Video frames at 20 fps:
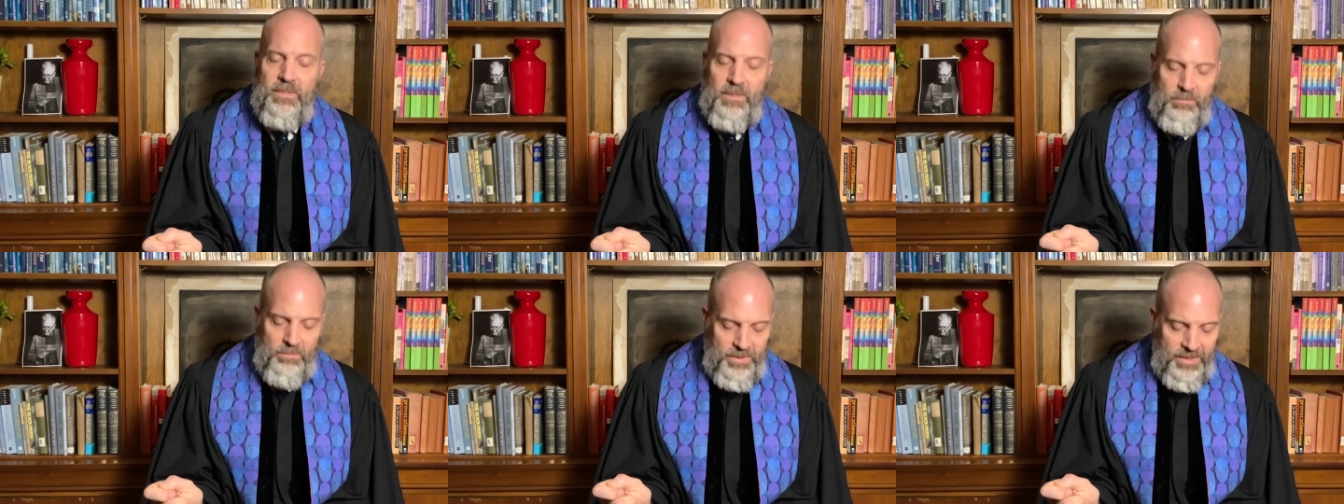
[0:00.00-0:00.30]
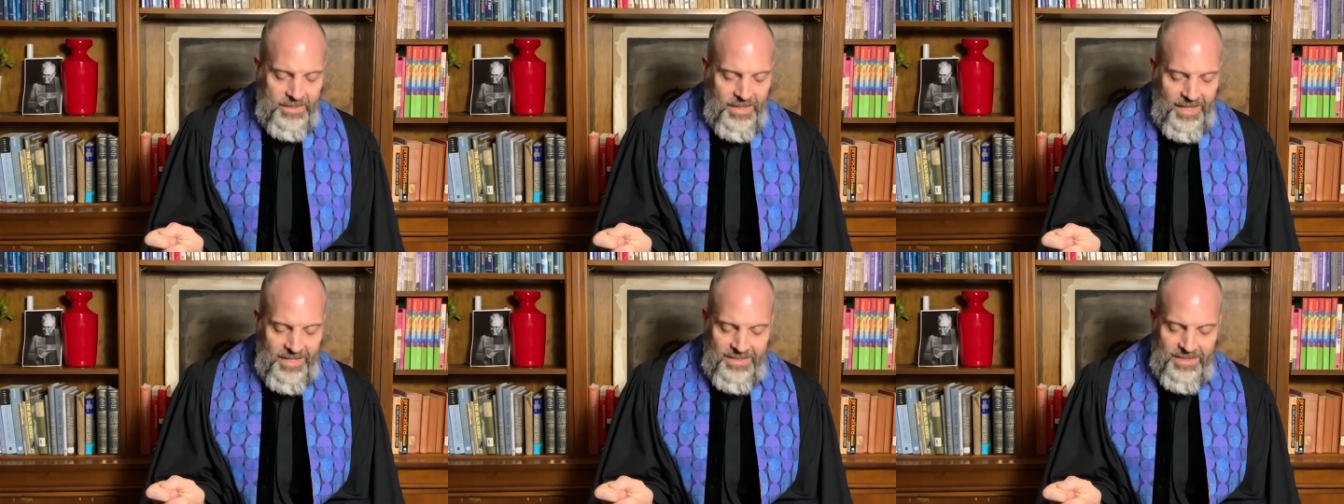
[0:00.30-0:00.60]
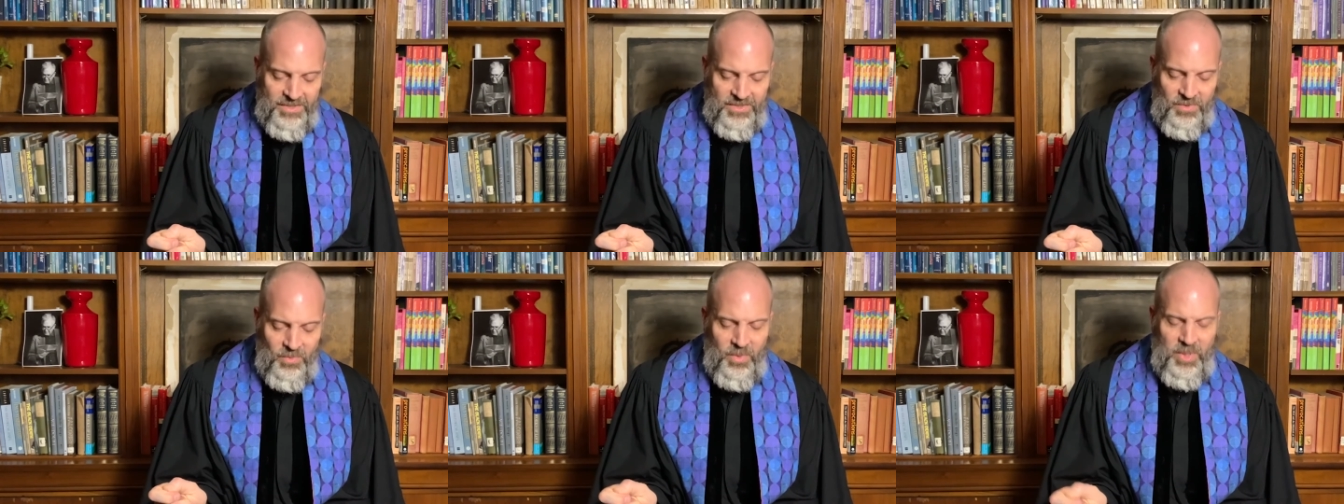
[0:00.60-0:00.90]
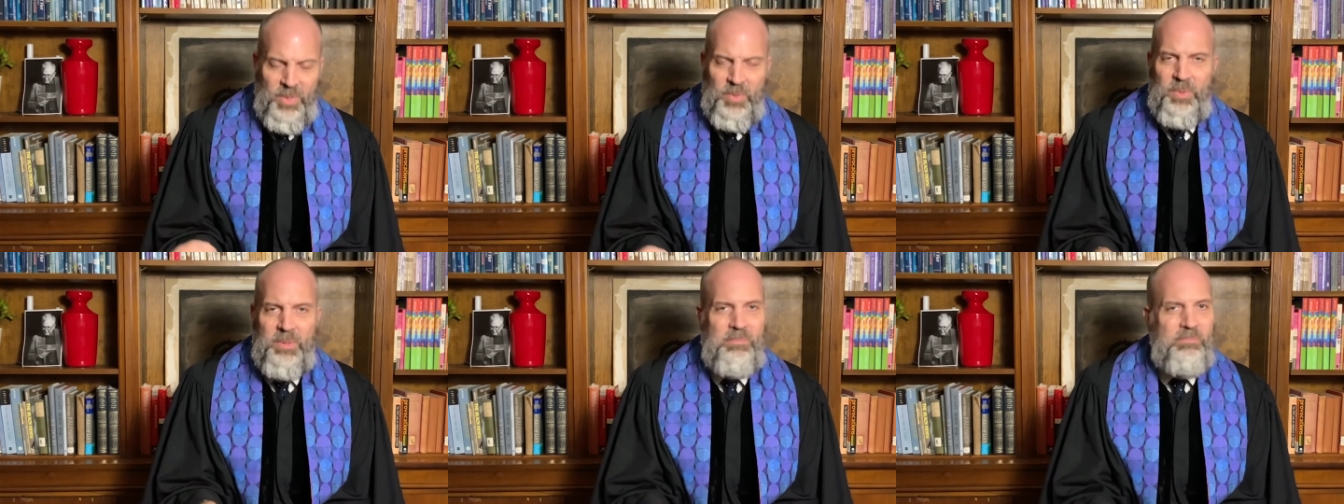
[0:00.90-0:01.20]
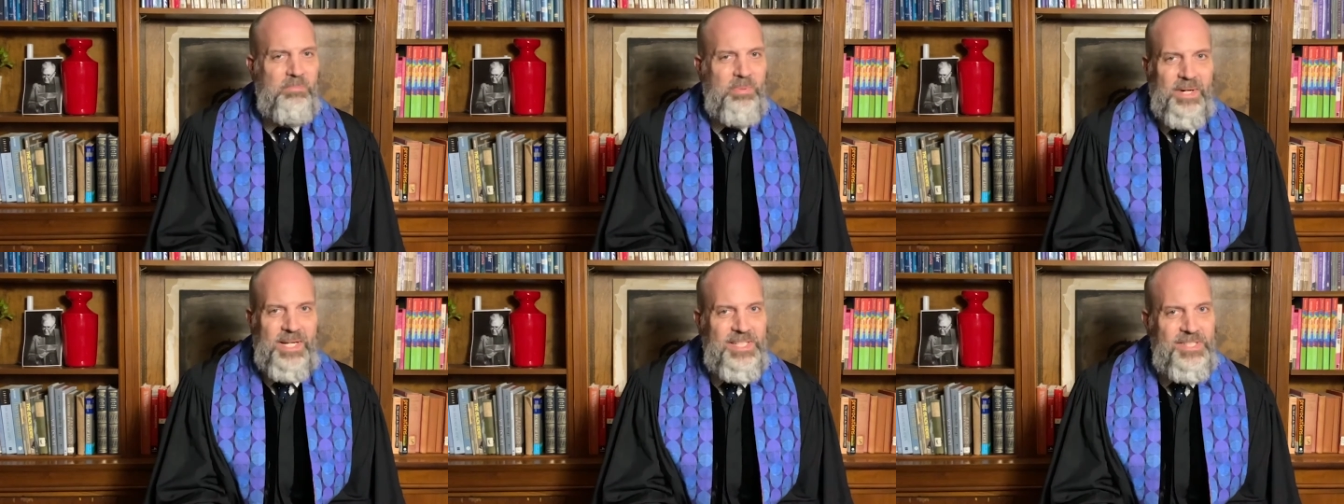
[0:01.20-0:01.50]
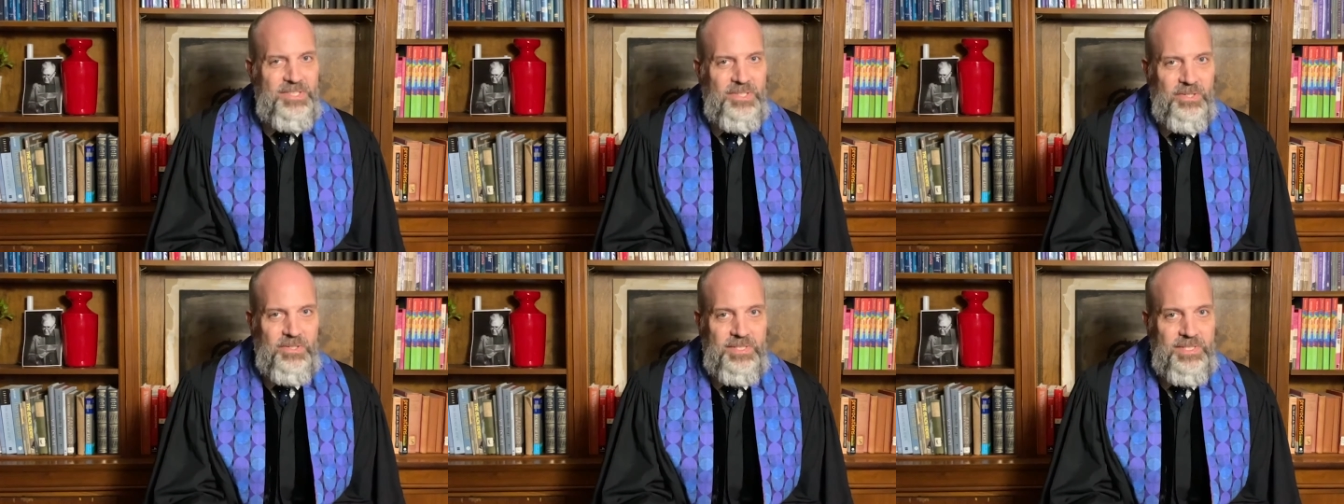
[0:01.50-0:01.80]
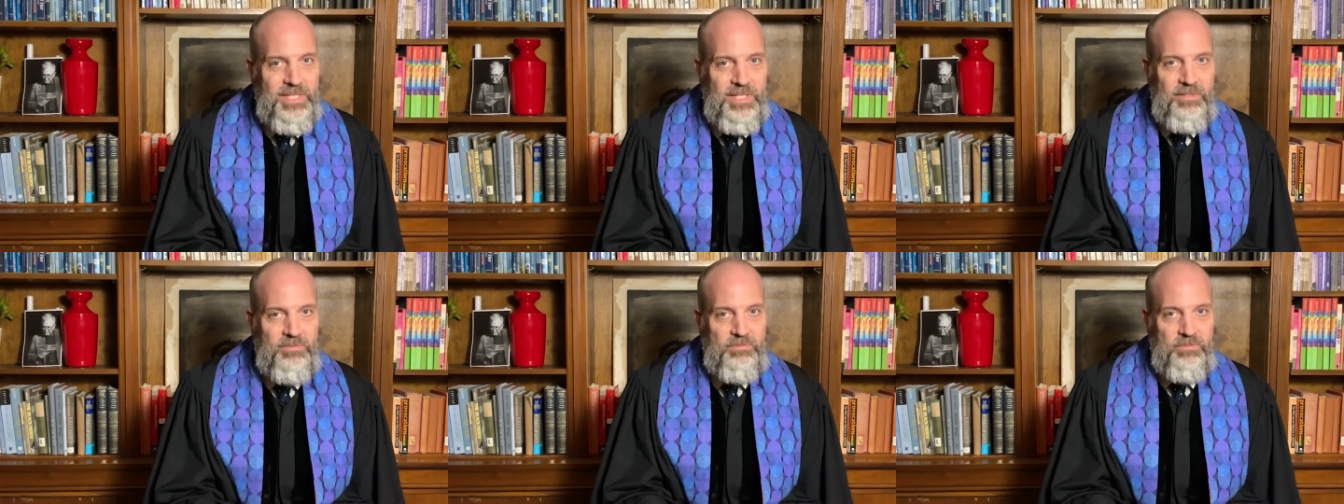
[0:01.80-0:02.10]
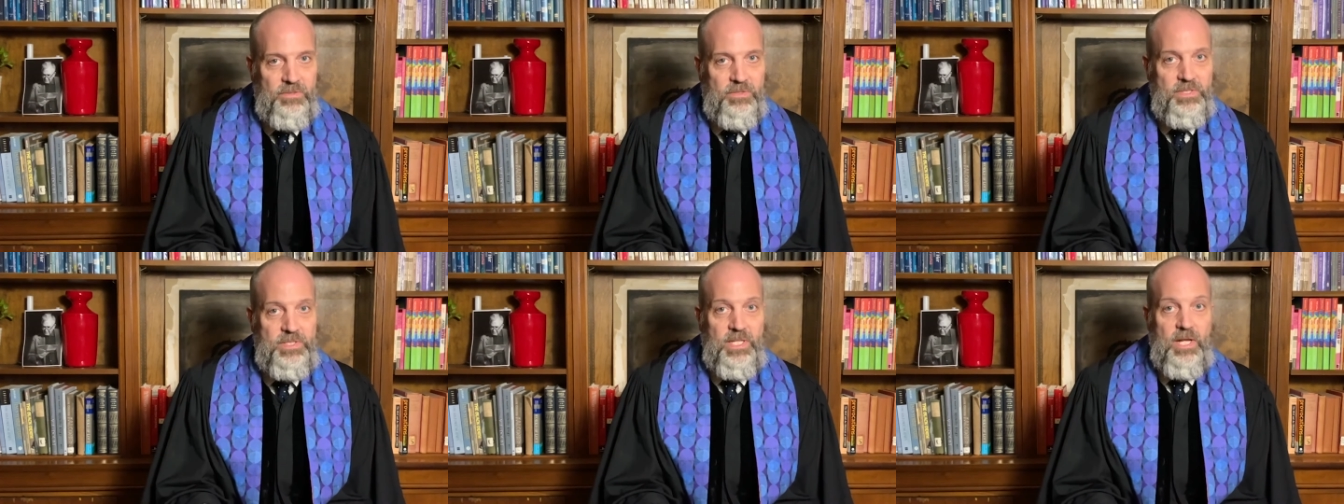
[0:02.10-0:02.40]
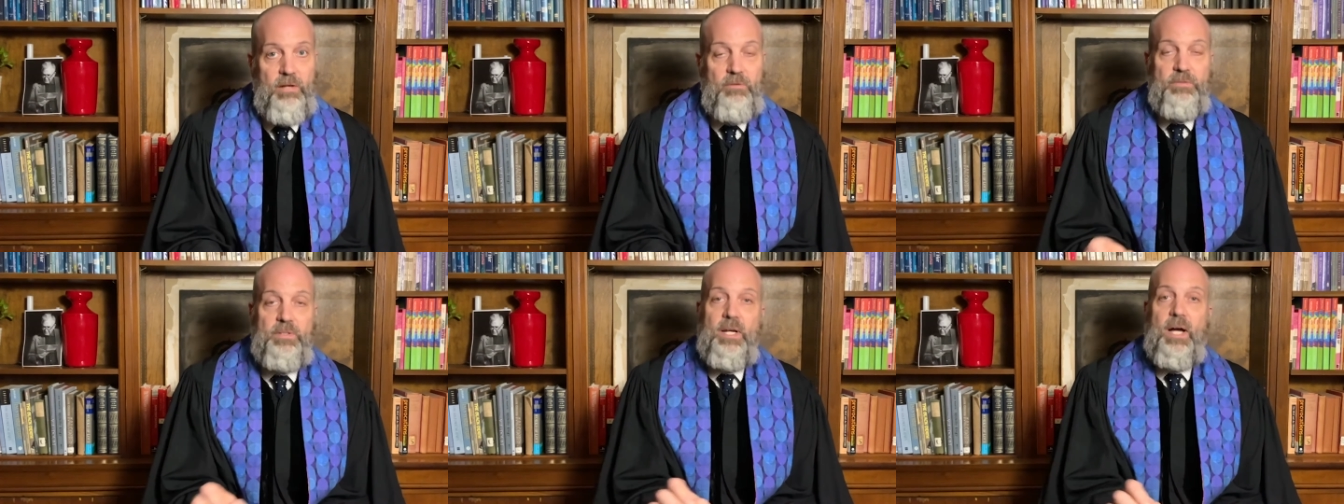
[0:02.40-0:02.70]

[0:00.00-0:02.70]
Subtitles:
But God doesn't want to embrace your sinful self.